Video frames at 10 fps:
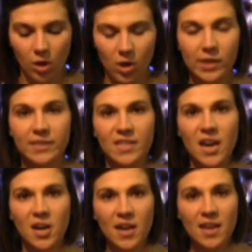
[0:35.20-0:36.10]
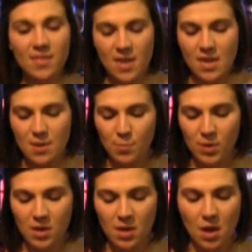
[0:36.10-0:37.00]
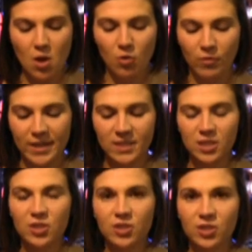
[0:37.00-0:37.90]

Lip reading: On Saturday, the EP wrestlers